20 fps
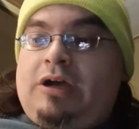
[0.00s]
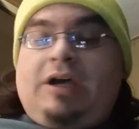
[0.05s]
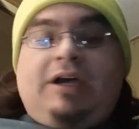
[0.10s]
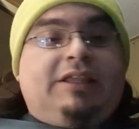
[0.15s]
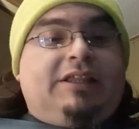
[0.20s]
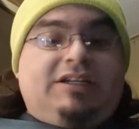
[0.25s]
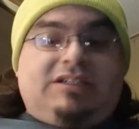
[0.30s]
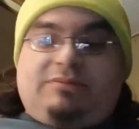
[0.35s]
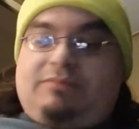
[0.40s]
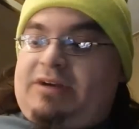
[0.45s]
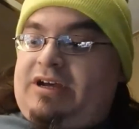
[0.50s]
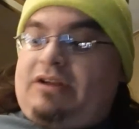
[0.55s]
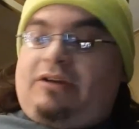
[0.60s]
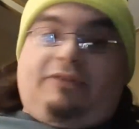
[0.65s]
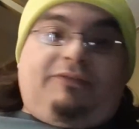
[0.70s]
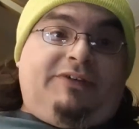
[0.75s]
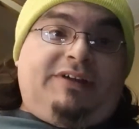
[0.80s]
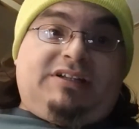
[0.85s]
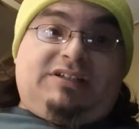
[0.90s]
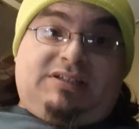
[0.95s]
Doesn't matter
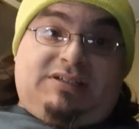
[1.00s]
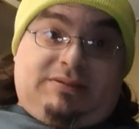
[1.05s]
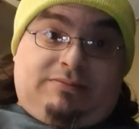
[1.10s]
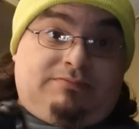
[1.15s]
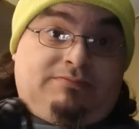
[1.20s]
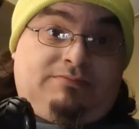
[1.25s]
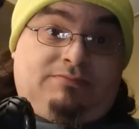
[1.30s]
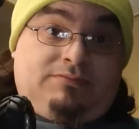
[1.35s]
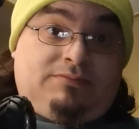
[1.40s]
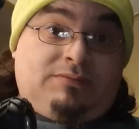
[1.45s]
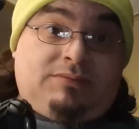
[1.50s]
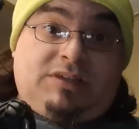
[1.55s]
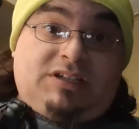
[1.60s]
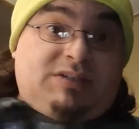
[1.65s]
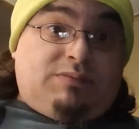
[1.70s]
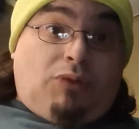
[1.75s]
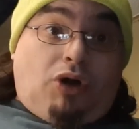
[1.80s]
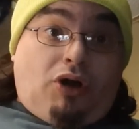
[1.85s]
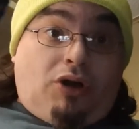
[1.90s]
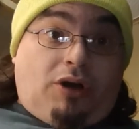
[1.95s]
if it's a
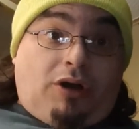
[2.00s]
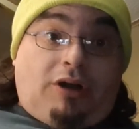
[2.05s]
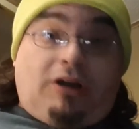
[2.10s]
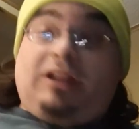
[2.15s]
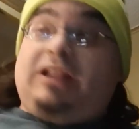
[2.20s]
small car